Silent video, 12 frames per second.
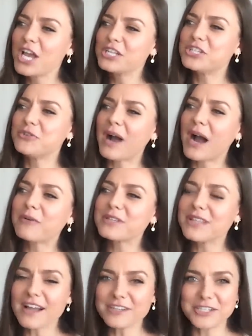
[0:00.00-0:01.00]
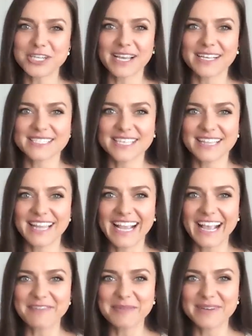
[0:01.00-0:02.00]
2-hour lunches, and like
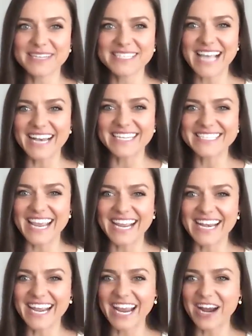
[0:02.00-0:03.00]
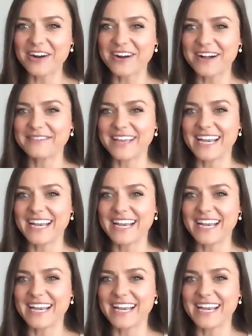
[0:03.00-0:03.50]
everybody's kind of taken care of.